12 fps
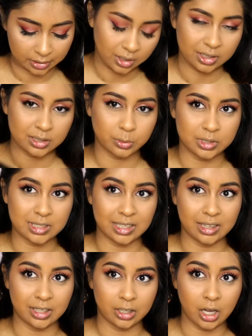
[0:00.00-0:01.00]
I think this one's
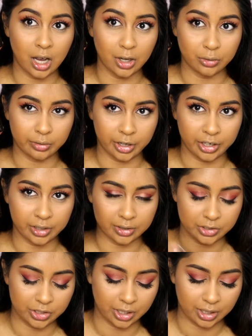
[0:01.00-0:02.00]
in the Colour
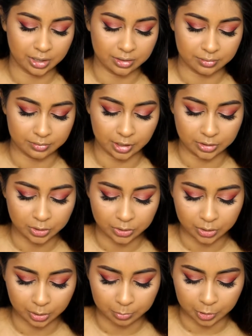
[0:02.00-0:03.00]
Riot shade. I don't
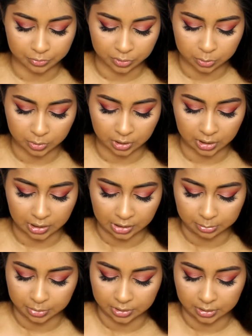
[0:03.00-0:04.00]
know, I'm confused with the
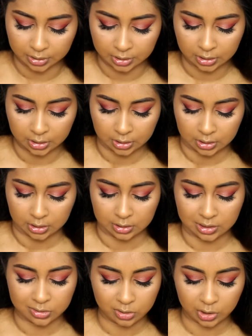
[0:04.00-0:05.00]
colour, but
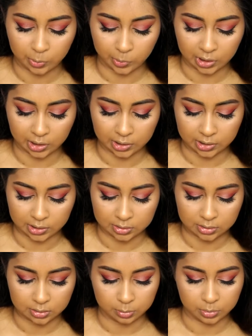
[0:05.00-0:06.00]
there's only one like
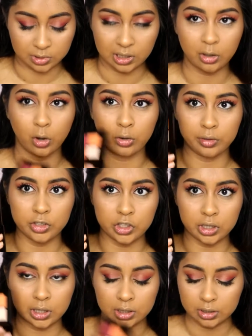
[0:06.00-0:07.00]
this with like
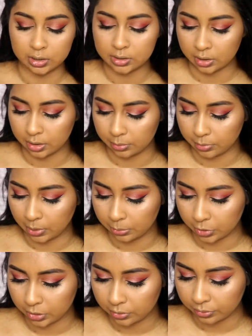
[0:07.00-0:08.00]
orangey colours. I'm
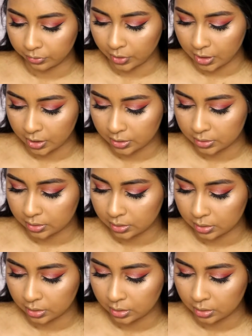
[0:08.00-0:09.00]
going to
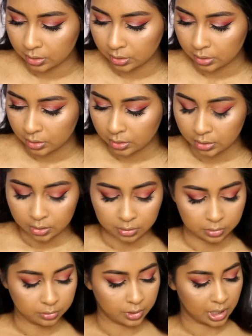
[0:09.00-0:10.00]
first
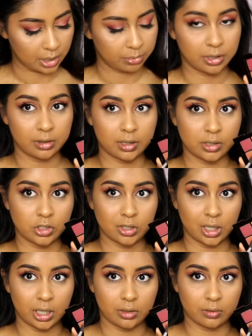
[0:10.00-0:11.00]
grab this
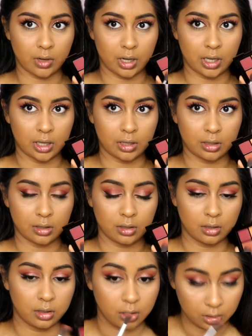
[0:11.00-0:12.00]
shade right here.